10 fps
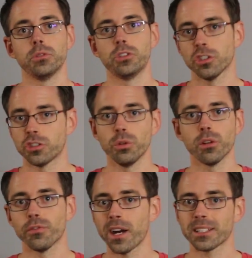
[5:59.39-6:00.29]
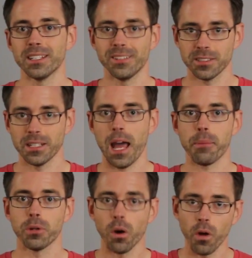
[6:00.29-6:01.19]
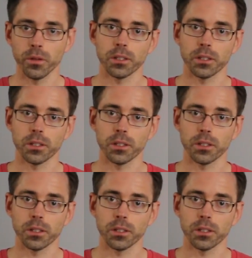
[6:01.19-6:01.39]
just due to the fact that it doesn't happen all the